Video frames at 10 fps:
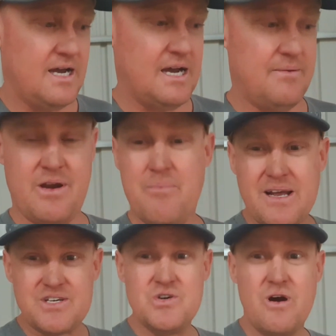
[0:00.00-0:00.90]
They're
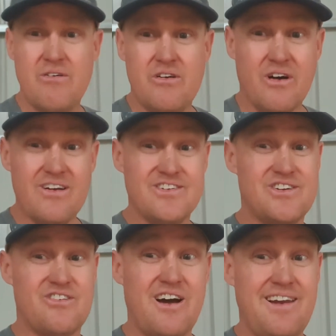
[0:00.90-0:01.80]
about $200
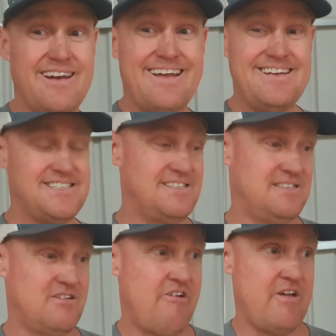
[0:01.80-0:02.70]
Australian each,
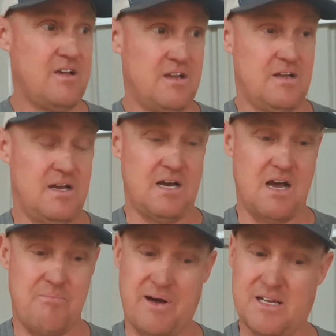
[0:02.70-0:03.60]

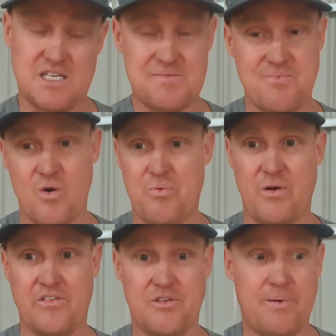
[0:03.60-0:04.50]
but it's a small
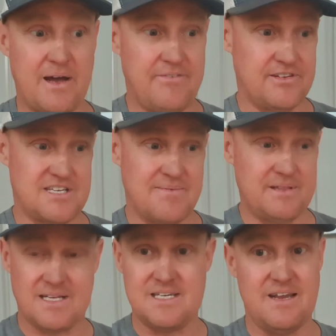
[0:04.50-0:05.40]
price to pay for something
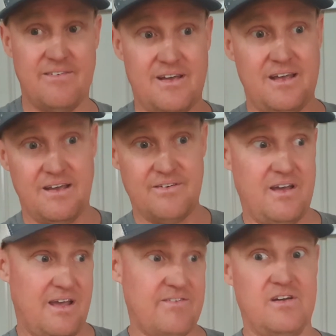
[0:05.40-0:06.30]
that's never
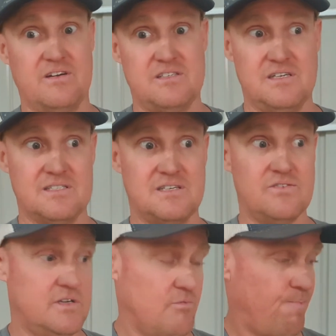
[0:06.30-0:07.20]
ever going to shit
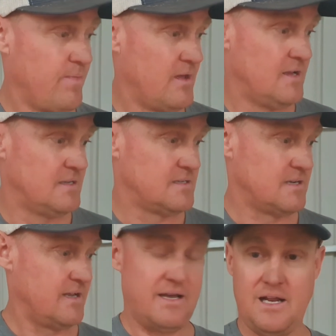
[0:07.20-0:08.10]
itself, So
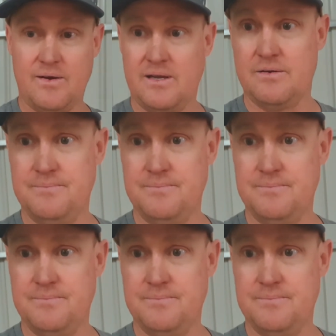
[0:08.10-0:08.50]
yeah, anyway,